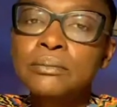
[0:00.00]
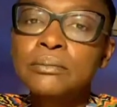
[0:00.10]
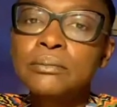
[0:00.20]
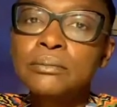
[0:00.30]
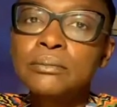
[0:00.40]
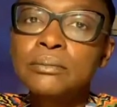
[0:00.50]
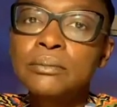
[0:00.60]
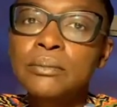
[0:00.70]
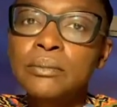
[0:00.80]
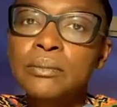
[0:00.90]

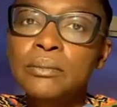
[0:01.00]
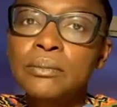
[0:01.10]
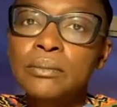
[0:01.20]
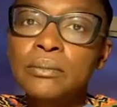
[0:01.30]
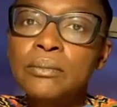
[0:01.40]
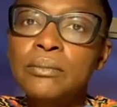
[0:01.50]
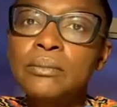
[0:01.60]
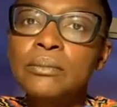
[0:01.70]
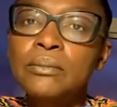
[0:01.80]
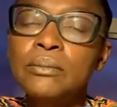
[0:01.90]

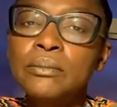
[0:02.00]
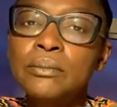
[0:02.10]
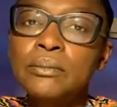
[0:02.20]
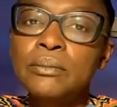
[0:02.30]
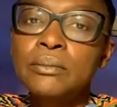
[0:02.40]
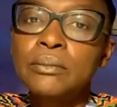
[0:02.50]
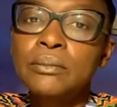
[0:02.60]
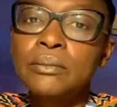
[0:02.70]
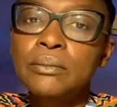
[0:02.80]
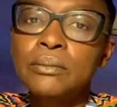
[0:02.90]

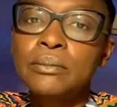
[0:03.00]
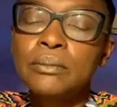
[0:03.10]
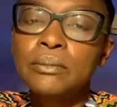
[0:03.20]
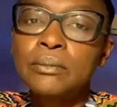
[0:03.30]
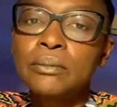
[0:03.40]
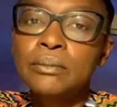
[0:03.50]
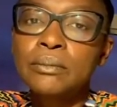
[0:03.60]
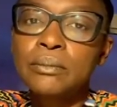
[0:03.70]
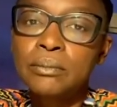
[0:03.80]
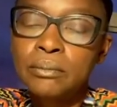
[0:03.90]

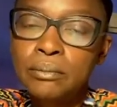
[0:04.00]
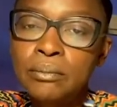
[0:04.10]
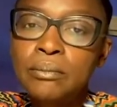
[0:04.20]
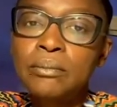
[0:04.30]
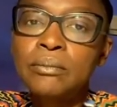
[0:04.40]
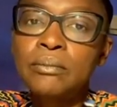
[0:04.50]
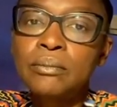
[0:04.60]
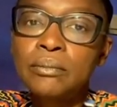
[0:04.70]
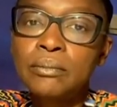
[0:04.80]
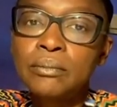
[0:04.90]

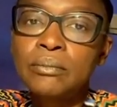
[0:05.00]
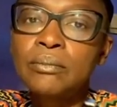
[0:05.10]
(not speaking)